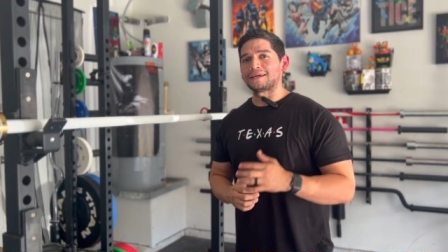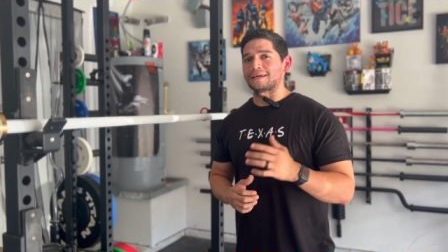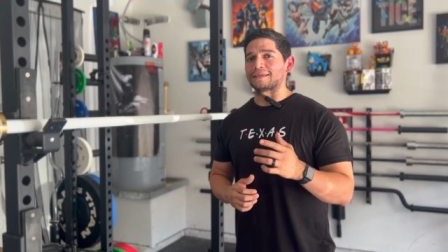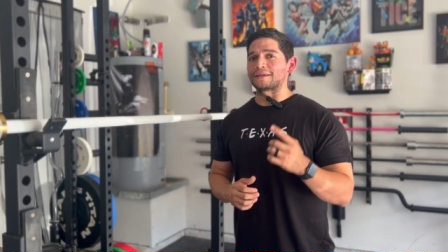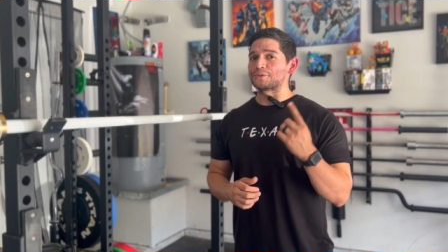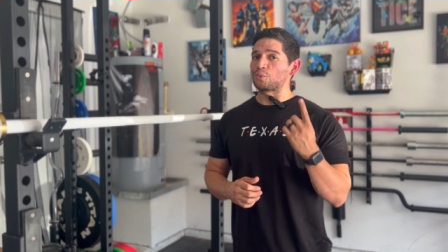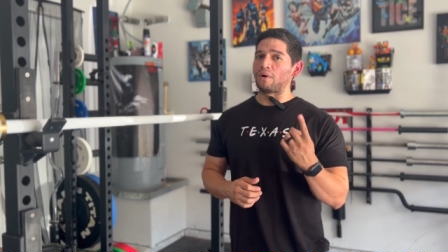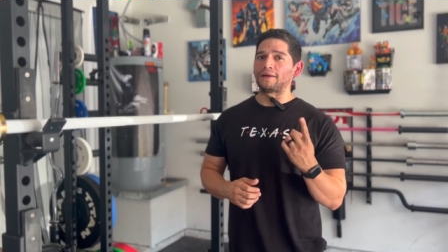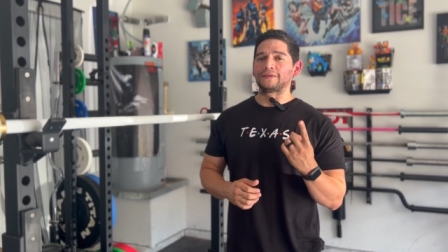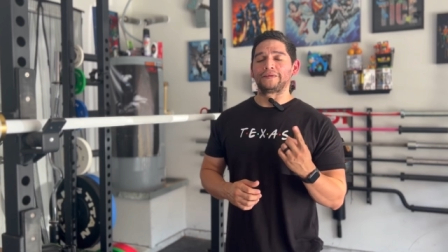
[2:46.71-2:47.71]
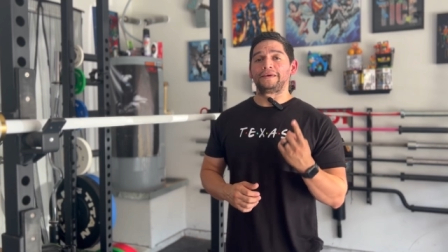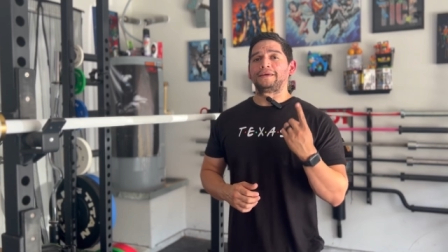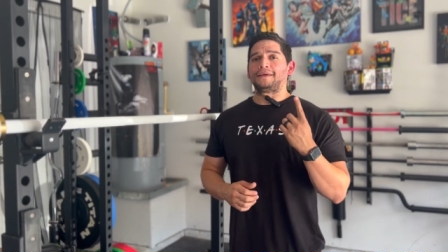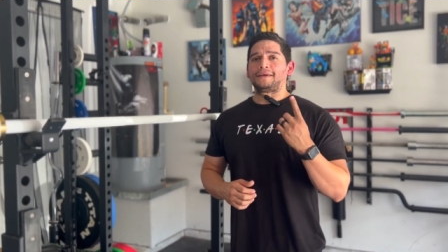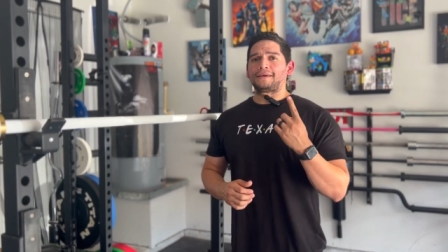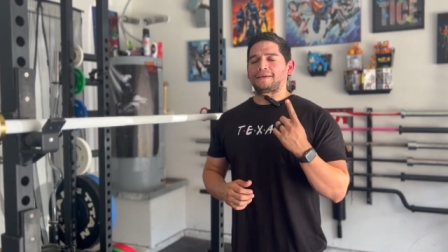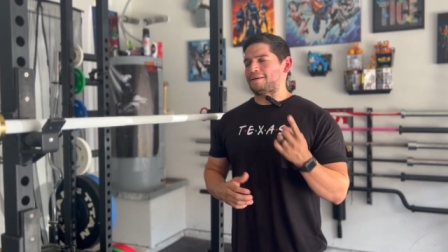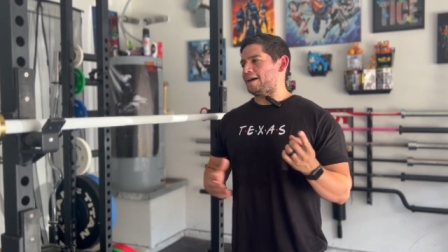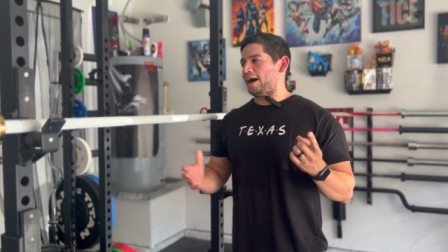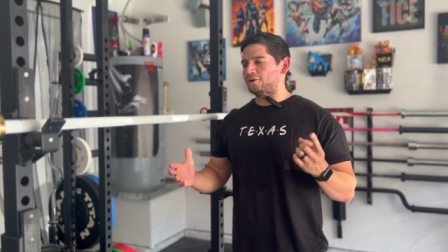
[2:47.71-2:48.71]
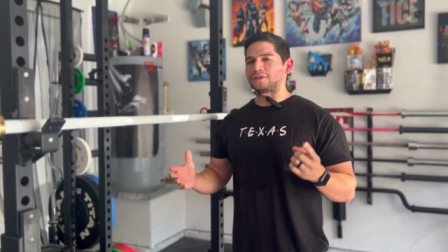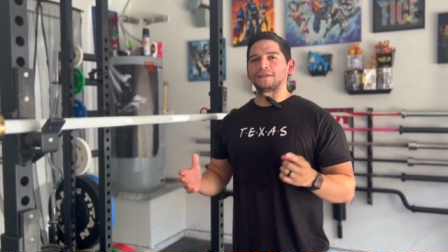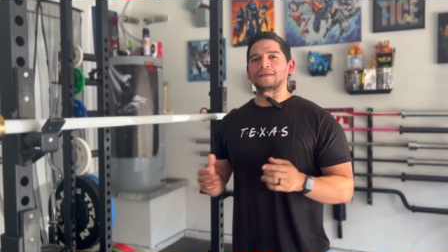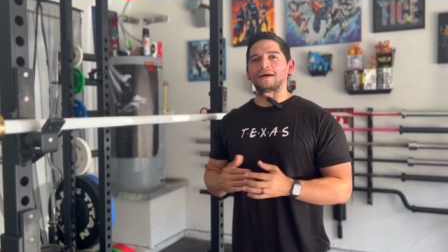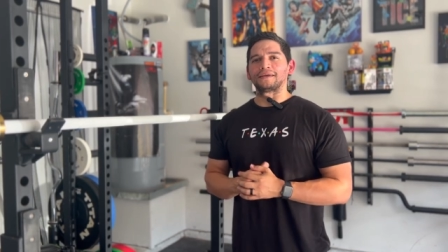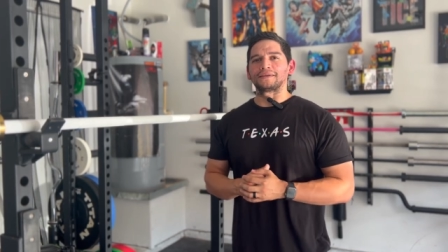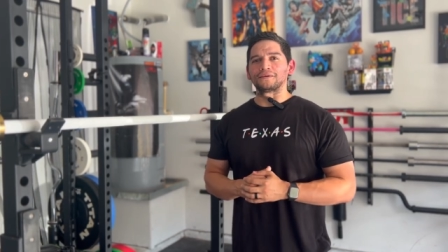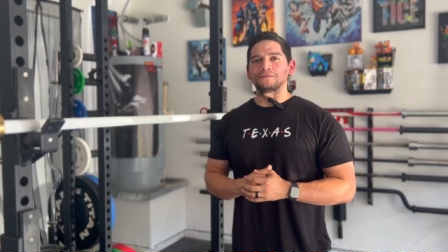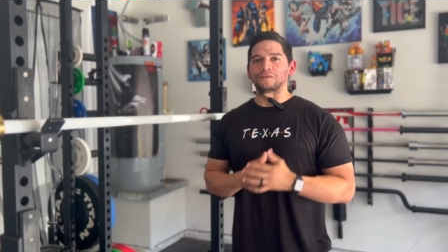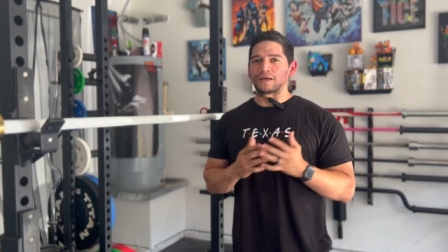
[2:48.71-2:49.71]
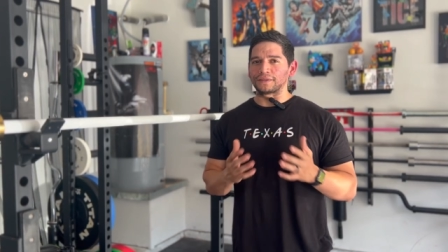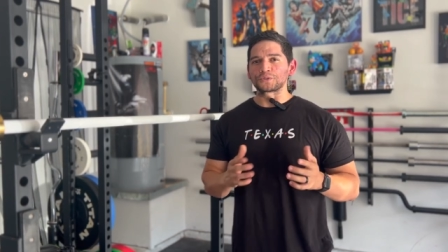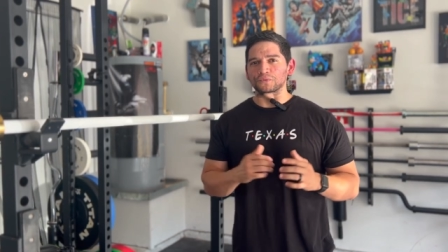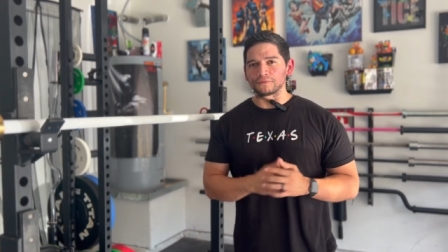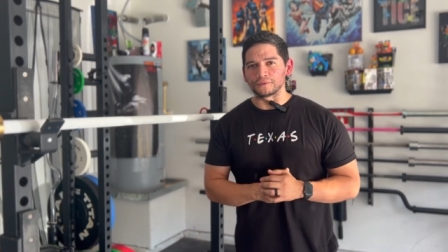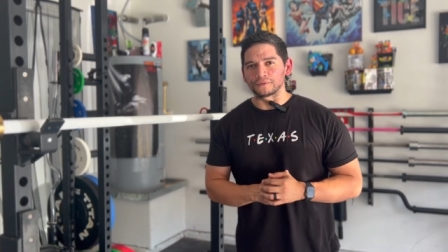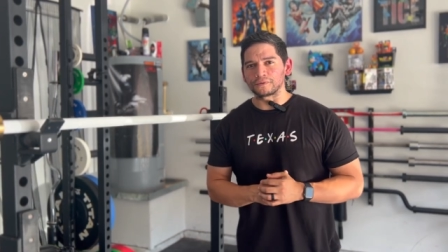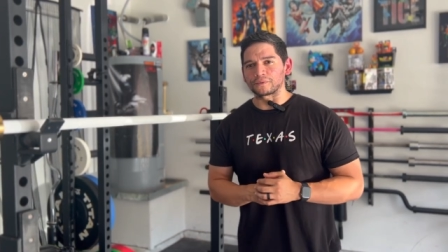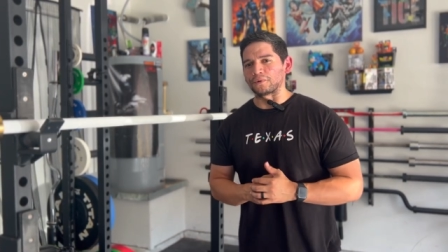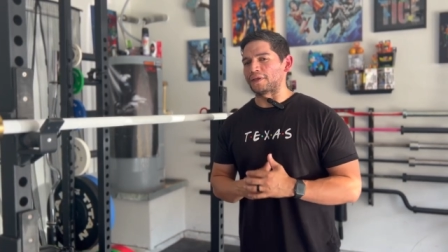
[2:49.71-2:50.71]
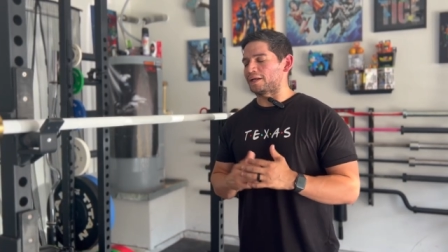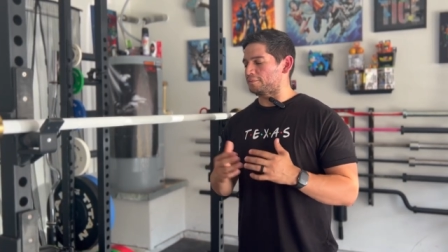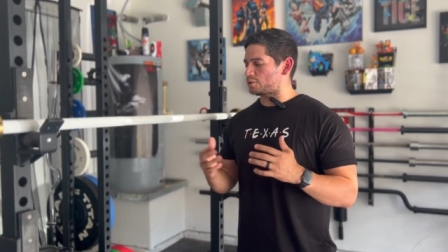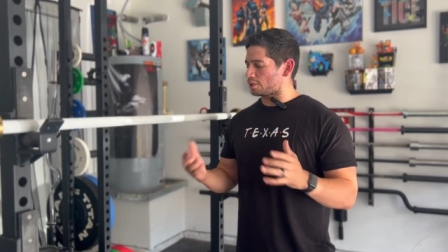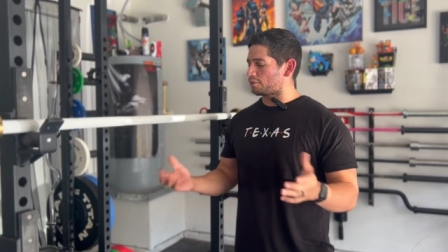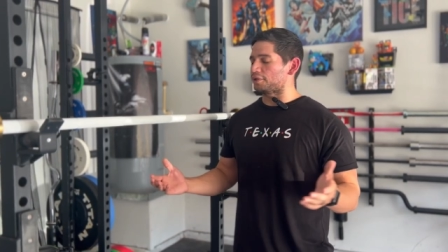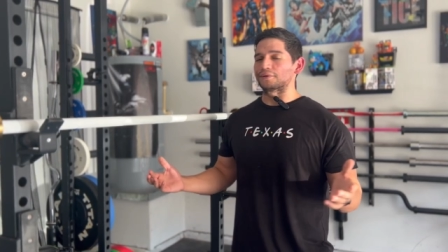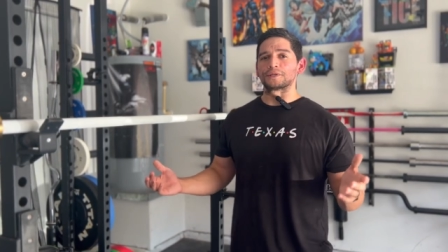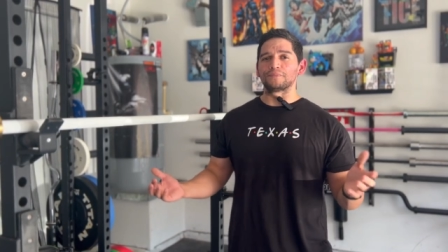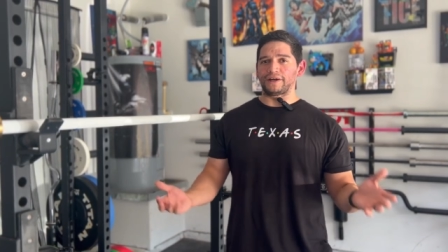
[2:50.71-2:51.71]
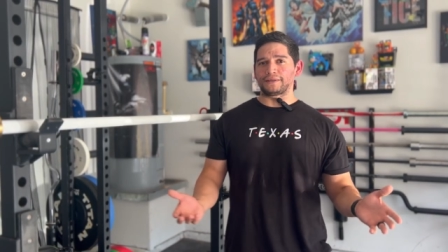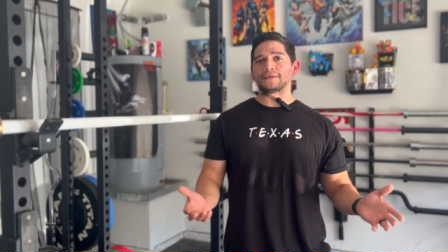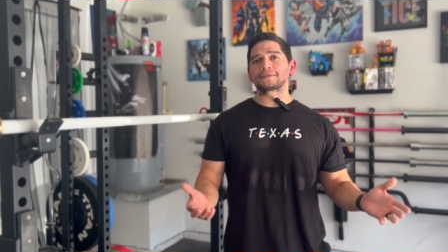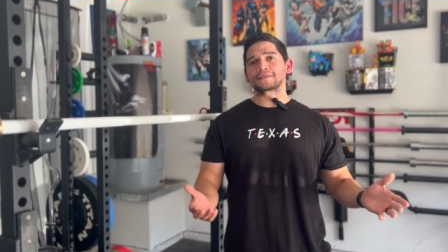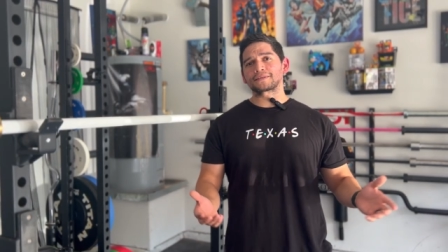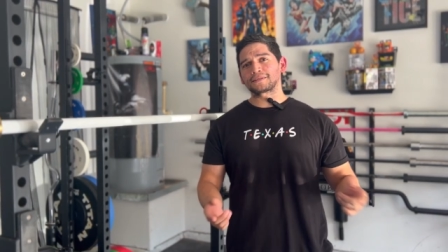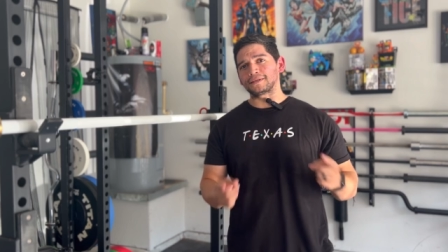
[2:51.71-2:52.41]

And that is one, how can I give an honest review when I am so clearly biased?